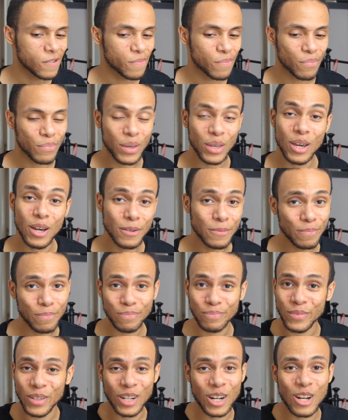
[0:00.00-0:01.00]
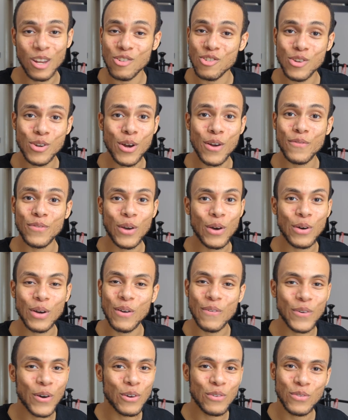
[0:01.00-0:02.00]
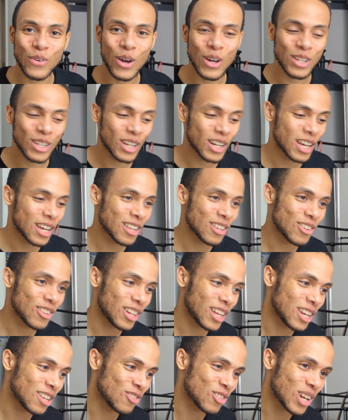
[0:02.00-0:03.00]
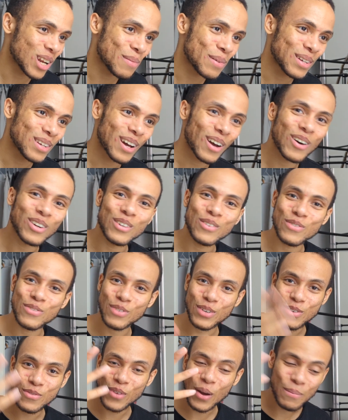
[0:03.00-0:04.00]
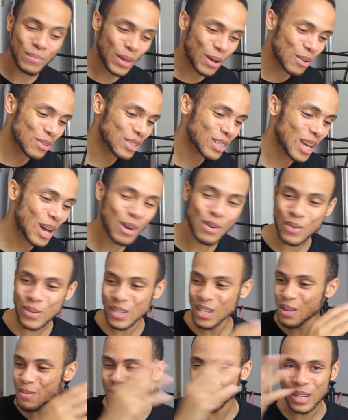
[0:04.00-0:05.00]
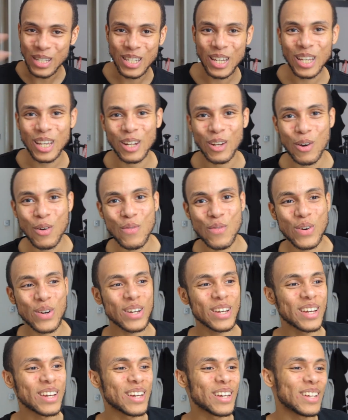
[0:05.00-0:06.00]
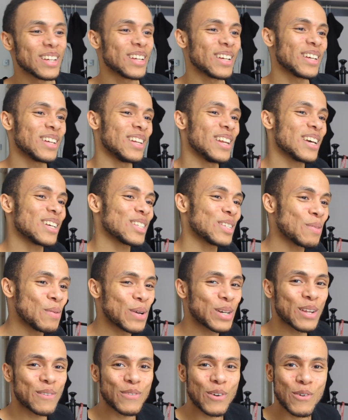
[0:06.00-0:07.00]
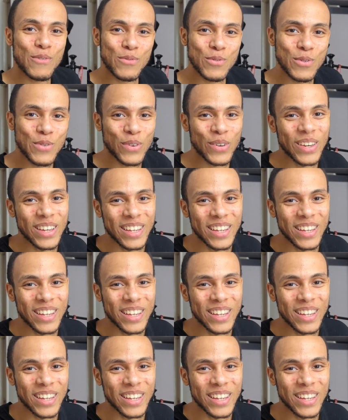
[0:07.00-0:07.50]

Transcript: but yeah, in a nutshell, I failed third year, ladies and gentlemen. I got the 3 thumbnails now, keeping it ticking over. Next year we're gonna fail fourth.